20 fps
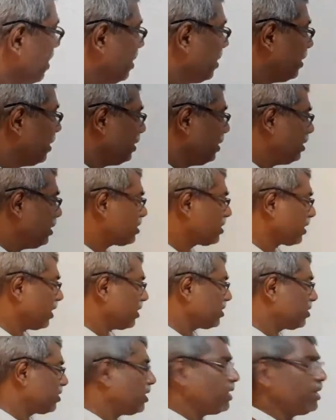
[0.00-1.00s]
In this
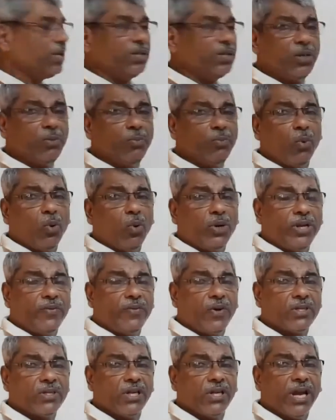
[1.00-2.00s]
case, the body
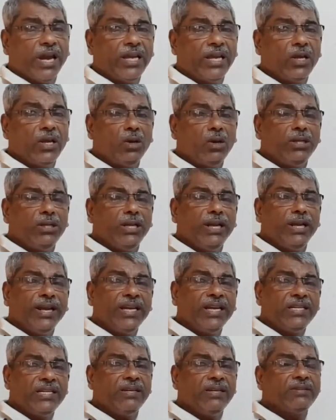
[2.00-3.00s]
was lying on the
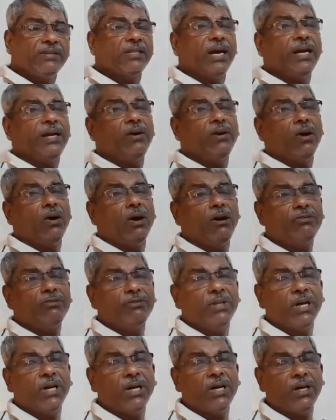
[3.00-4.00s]
negative side of
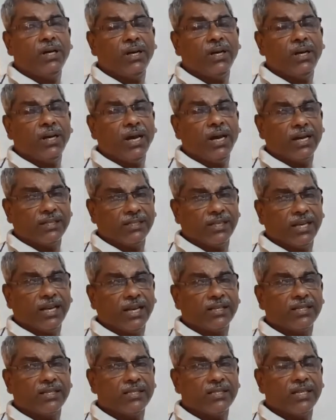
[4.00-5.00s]
the
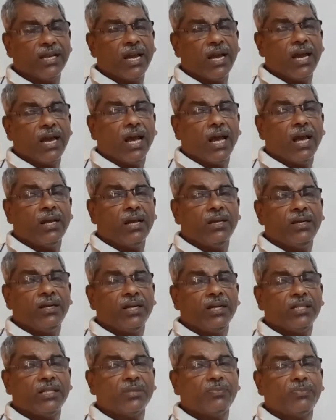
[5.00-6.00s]
x-axis and it
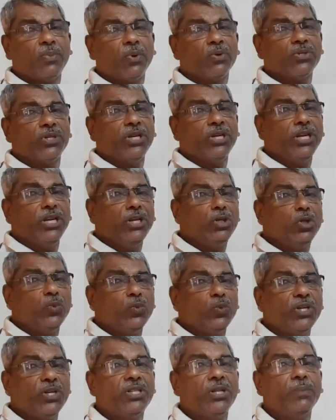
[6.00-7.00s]
is proceeding
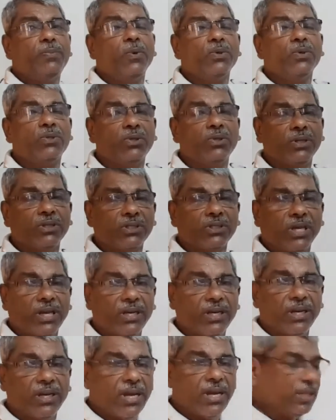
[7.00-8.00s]
towards the positive side.
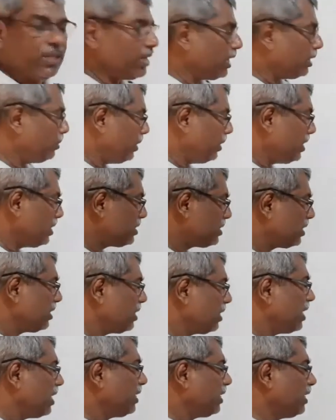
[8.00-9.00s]
That means
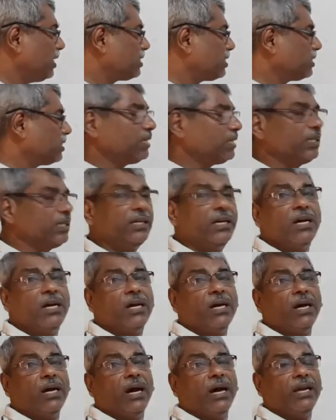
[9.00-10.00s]
its
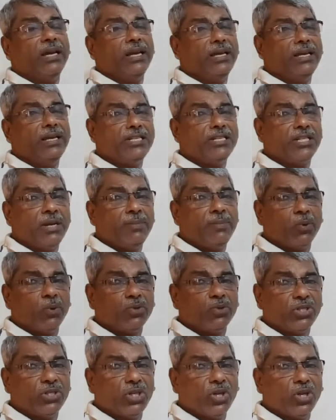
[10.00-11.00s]
initial
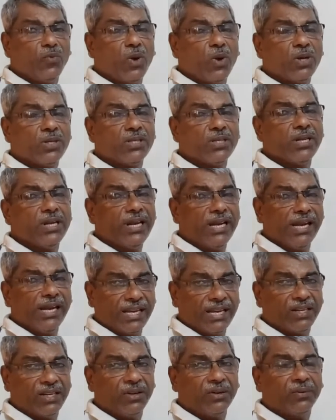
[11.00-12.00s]
position was
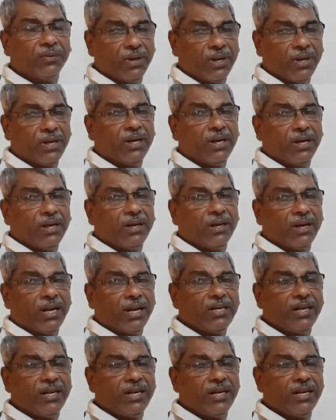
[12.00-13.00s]
negative, right?
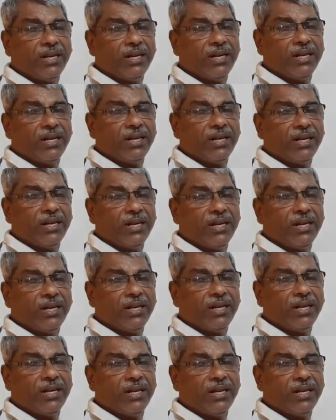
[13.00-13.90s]
X0 is negative,